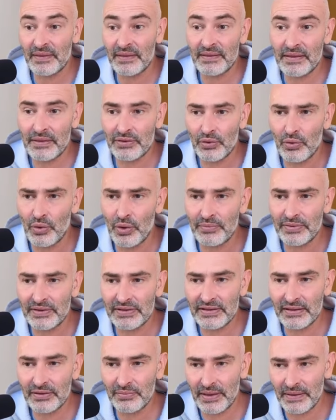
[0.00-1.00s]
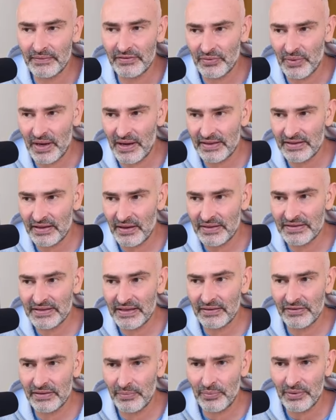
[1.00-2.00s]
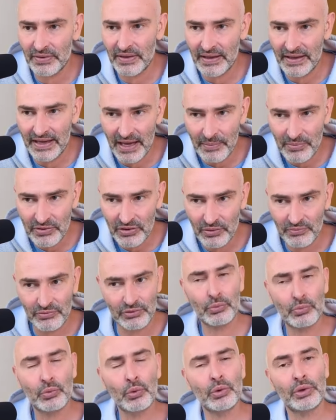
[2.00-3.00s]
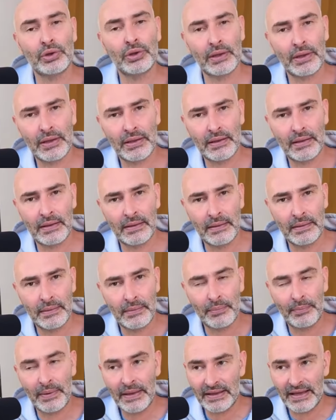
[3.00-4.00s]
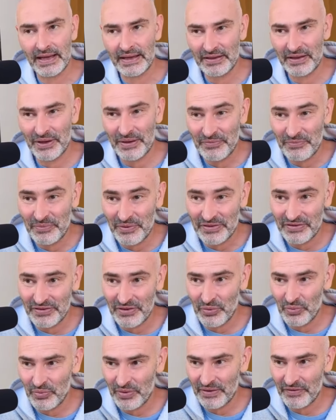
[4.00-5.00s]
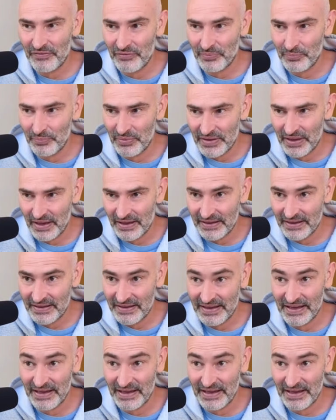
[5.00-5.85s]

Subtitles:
So obviously we have to ask ourselves about the capture of the rook, but that diverts the queen from protecting the